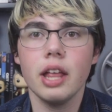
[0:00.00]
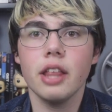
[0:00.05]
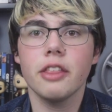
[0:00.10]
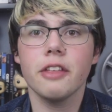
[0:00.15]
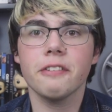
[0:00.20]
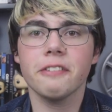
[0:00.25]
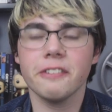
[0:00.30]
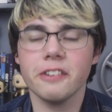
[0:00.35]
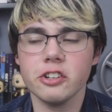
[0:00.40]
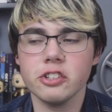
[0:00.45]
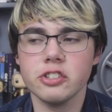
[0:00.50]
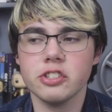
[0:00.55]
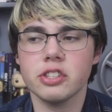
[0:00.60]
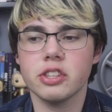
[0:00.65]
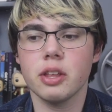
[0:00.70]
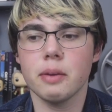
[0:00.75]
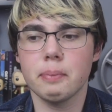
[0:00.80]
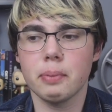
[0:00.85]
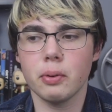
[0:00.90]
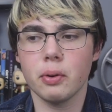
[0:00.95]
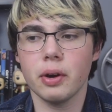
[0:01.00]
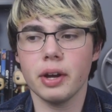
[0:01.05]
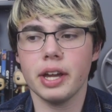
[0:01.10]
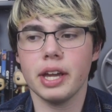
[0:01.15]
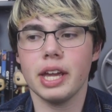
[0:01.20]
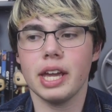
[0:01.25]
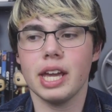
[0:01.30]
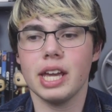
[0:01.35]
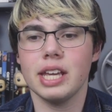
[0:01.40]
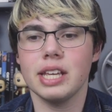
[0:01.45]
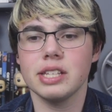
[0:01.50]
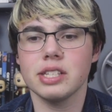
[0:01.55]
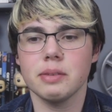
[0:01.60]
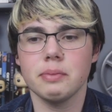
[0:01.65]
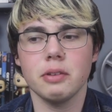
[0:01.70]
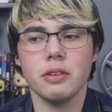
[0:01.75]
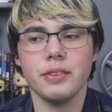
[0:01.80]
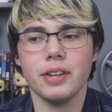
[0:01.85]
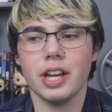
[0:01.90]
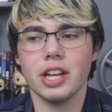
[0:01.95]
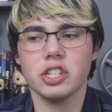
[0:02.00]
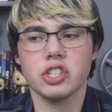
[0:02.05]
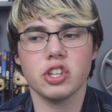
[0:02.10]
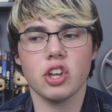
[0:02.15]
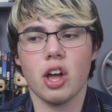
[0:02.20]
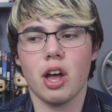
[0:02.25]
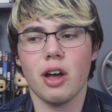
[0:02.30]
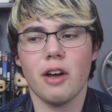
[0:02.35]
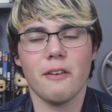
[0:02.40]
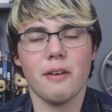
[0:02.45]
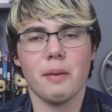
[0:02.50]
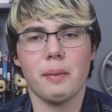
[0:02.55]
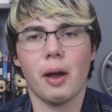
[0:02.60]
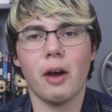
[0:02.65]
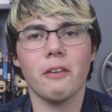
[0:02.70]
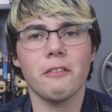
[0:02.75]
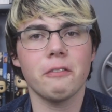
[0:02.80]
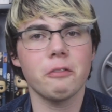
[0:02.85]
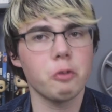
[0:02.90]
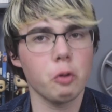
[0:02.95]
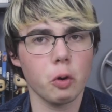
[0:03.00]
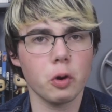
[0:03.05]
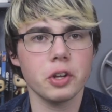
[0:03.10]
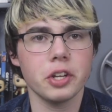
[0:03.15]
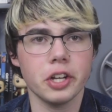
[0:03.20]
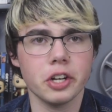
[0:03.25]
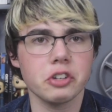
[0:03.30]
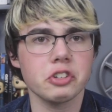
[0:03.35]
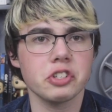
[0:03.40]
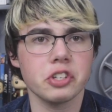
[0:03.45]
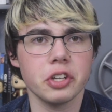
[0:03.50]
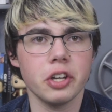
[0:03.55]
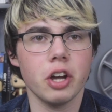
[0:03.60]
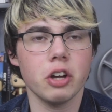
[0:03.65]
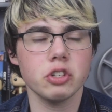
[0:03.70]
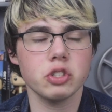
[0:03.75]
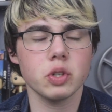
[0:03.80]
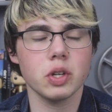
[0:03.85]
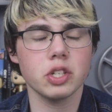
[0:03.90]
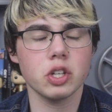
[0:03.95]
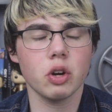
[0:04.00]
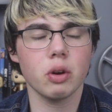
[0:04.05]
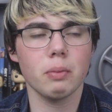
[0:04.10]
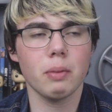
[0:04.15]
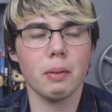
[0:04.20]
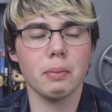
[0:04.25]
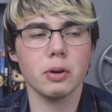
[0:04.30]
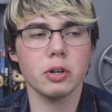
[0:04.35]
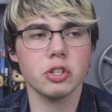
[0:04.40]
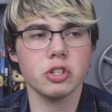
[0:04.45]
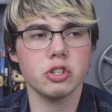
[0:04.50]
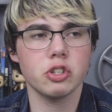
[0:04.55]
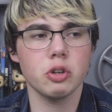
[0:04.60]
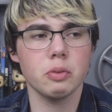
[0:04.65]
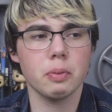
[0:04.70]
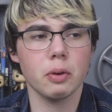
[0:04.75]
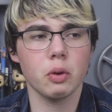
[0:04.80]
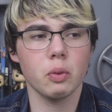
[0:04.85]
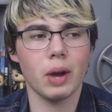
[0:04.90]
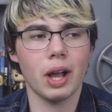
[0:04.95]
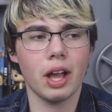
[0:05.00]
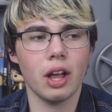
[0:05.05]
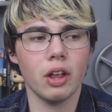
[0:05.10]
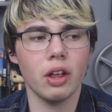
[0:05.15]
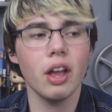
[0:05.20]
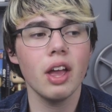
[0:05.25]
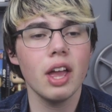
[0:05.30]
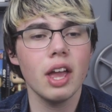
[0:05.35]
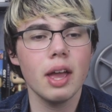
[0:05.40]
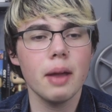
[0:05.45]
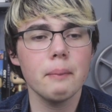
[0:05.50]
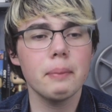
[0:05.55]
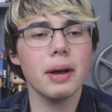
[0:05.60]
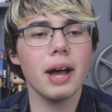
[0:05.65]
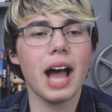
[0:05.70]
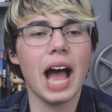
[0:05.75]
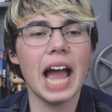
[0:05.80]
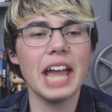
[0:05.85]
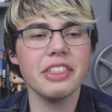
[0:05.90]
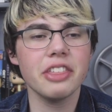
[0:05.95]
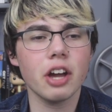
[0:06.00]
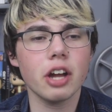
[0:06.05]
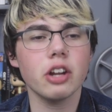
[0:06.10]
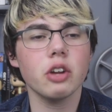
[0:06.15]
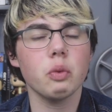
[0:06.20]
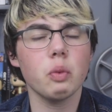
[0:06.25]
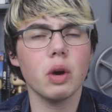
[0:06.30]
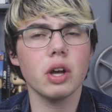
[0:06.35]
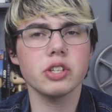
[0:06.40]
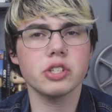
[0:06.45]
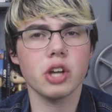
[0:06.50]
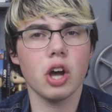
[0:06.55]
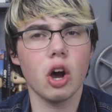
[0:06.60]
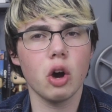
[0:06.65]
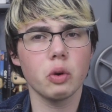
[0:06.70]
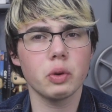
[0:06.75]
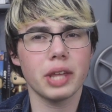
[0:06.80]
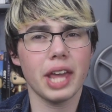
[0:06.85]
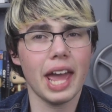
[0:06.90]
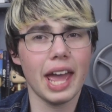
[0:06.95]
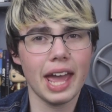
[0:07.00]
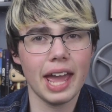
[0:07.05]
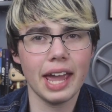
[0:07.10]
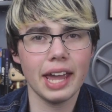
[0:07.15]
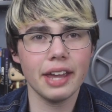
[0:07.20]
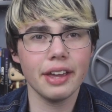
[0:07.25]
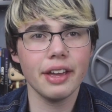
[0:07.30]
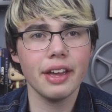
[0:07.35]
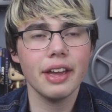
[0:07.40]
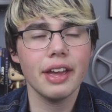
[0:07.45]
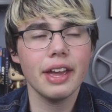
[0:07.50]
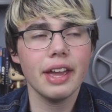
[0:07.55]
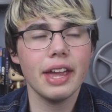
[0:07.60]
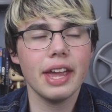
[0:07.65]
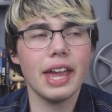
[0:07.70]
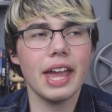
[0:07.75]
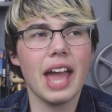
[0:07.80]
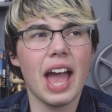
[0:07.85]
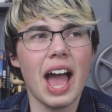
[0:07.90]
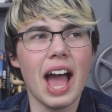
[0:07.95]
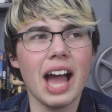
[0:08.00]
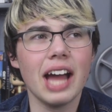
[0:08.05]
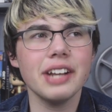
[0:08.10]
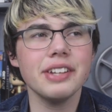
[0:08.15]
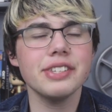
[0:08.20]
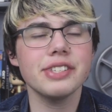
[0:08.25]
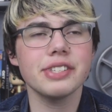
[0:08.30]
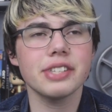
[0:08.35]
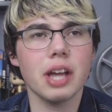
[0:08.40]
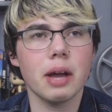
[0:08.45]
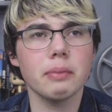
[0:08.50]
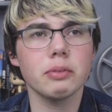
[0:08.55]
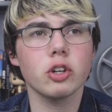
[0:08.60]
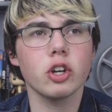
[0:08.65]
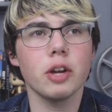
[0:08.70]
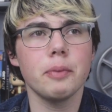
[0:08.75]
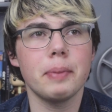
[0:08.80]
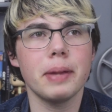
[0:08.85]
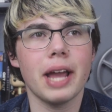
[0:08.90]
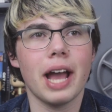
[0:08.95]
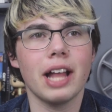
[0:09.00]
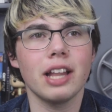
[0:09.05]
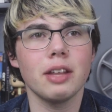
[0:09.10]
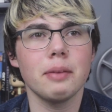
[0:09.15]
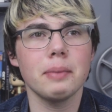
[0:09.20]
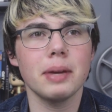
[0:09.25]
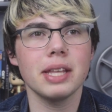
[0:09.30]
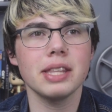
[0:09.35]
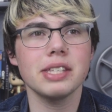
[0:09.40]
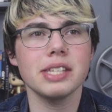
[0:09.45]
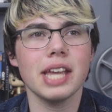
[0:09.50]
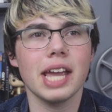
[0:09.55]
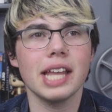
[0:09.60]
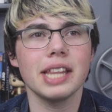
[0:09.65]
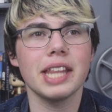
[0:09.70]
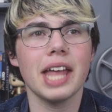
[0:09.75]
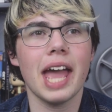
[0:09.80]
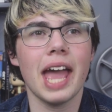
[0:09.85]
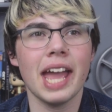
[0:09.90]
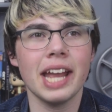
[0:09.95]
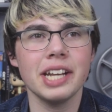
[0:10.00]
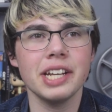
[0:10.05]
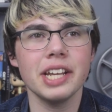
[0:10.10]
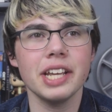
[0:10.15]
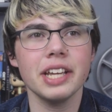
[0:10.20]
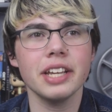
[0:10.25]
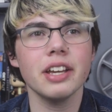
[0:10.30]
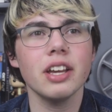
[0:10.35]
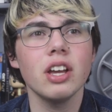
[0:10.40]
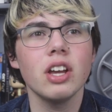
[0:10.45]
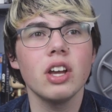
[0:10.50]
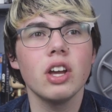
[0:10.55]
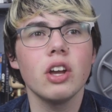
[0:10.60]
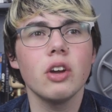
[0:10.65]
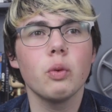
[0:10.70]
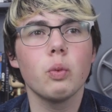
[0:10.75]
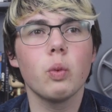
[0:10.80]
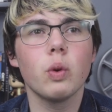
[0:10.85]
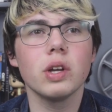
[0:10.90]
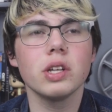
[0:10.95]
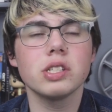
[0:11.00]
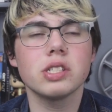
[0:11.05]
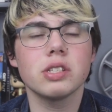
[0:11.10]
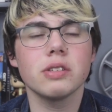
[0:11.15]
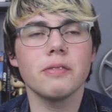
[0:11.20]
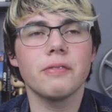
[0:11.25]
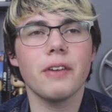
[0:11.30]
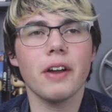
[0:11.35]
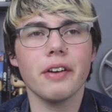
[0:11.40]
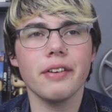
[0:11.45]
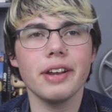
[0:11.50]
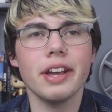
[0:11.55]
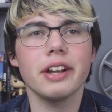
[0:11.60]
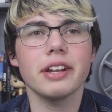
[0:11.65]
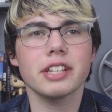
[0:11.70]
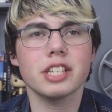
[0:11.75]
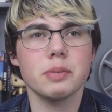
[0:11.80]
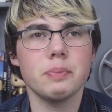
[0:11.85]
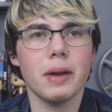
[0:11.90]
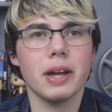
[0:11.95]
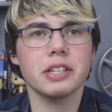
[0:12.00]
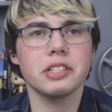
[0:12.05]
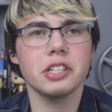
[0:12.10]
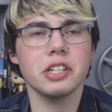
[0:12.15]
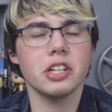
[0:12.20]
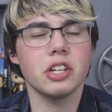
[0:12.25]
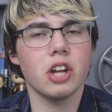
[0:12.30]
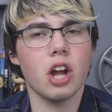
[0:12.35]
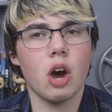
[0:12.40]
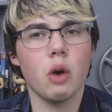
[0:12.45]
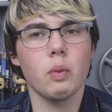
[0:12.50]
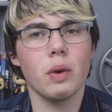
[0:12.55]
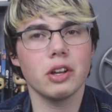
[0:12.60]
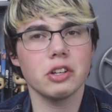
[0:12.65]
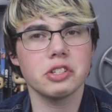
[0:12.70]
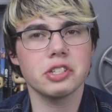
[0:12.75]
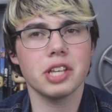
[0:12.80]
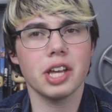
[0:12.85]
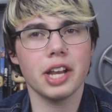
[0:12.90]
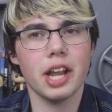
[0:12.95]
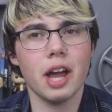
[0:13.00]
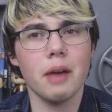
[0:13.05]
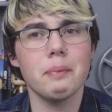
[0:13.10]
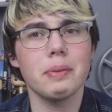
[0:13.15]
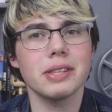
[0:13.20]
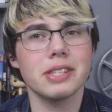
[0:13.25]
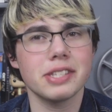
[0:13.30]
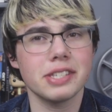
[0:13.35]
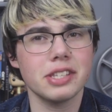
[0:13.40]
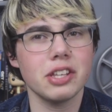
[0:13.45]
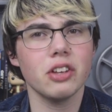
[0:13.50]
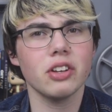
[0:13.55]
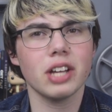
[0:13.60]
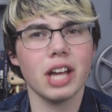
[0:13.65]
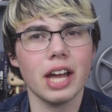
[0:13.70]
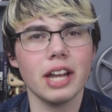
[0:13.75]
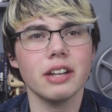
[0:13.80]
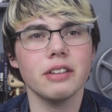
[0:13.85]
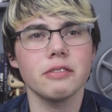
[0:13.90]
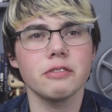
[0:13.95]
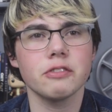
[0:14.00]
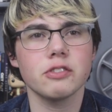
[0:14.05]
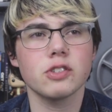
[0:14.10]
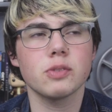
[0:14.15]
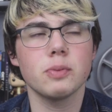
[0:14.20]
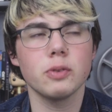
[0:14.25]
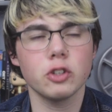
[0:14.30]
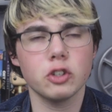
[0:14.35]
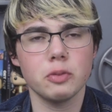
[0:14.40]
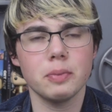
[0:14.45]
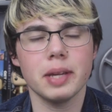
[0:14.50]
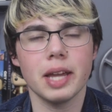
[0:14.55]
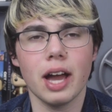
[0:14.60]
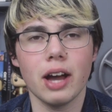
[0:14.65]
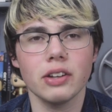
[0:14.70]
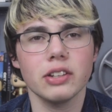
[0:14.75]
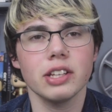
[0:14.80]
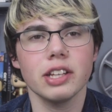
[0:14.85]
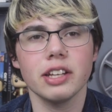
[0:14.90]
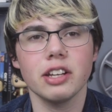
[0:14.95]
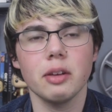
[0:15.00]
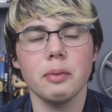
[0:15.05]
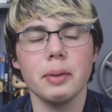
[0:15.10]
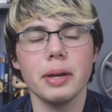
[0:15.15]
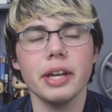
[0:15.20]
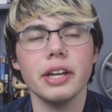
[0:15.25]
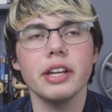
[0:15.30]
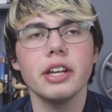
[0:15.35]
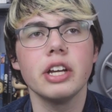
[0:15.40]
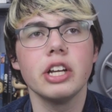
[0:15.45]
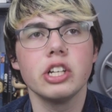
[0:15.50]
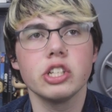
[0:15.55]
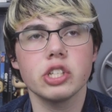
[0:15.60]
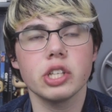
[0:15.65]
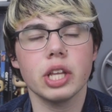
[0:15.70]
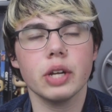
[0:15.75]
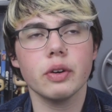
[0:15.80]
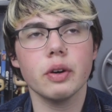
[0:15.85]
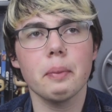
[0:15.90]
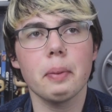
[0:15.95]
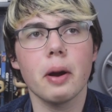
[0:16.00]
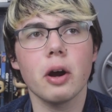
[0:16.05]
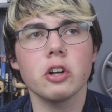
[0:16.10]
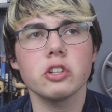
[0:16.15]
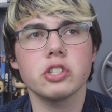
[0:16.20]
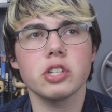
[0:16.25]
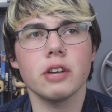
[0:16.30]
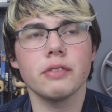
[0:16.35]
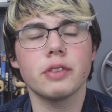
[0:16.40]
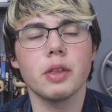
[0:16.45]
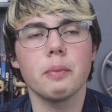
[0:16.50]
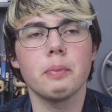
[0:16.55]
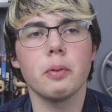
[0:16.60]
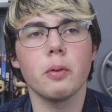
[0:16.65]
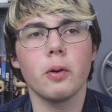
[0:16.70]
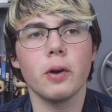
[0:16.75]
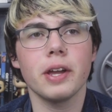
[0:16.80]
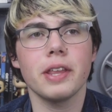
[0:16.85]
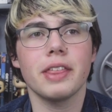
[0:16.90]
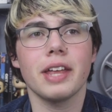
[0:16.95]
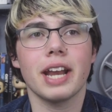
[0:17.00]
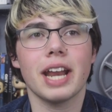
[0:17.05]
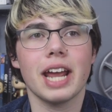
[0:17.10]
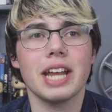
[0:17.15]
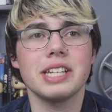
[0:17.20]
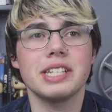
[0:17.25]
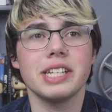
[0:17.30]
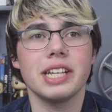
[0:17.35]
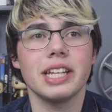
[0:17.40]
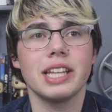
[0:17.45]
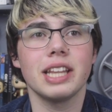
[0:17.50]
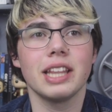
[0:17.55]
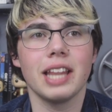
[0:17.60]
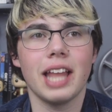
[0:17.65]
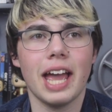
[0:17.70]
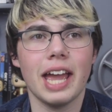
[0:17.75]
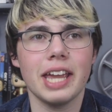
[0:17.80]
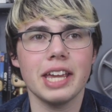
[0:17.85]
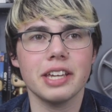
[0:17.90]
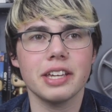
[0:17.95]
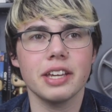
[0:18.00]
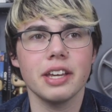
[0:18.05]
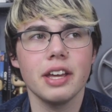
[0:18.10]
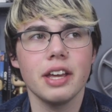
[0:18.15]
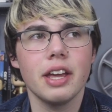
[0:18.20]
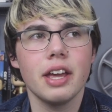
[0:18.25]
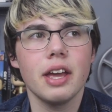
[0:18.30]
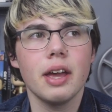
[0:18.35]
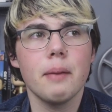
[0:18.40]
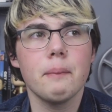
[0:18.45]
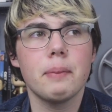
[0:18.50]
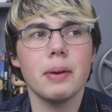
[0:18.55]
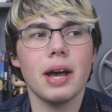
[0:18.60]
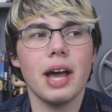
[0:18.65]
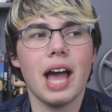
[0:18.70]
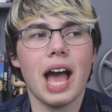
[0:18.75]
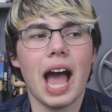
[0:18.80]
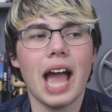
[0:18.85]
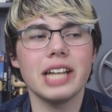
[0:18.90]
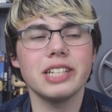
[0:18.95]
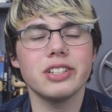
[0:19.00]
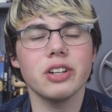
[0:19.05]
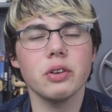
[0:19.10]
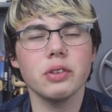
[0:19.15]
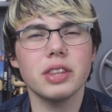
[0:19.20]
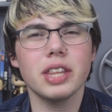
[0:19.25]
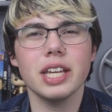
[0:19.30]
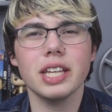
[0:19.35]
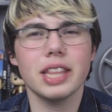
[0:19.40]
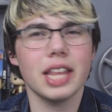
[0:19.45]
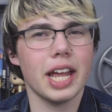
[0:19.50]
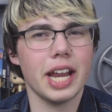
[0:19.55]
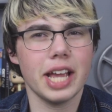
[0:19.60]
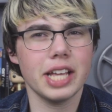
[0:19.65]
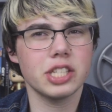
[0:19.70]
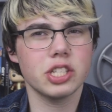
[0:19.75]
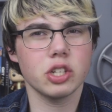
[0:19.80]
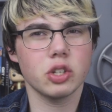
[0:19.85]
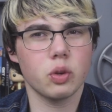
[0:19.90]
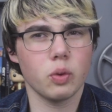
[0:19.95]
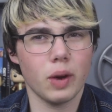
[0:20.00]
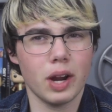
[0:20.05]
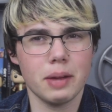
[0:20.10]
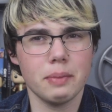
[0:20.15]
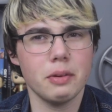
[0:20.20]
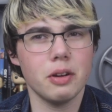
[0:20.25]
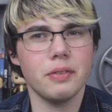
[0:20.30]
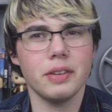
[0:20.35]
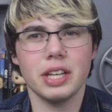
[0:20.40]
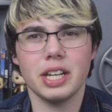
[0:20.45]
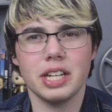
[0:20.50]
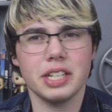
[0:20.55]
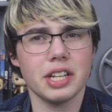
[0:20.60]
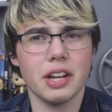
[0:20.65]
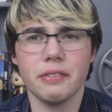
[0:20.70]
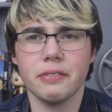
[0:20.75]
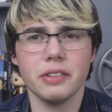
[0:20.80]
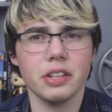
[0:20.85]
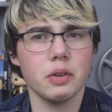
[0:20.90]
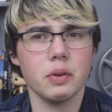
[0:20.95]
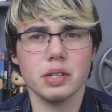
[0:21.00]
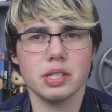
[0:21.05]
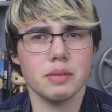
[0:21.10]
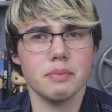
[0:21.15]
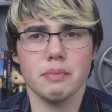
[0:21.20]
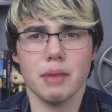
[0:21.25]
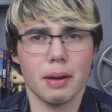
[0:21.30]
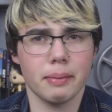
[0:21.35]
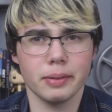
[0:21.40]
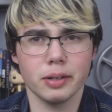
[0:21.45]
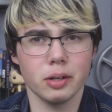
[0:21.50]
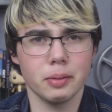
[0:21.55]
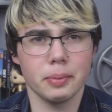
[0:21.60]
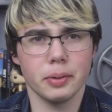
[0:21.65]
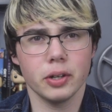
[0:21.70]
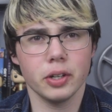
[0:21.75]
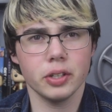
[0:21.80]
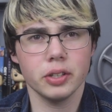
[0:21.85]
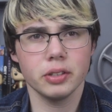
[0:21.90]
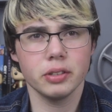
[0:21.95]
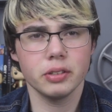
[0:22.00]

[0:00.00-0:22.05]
The first, The Boy, is a movie I saw about 4 years ago, so I don't remember it super well, but I thought it was okay. It had some creepy elements and the ending was very unexpected and not well set up, but still kind of spooked me out a little bit. So there were parts of The Boy that I did like, but I don't think that it's a great movie, and it definitely wasn't memorable.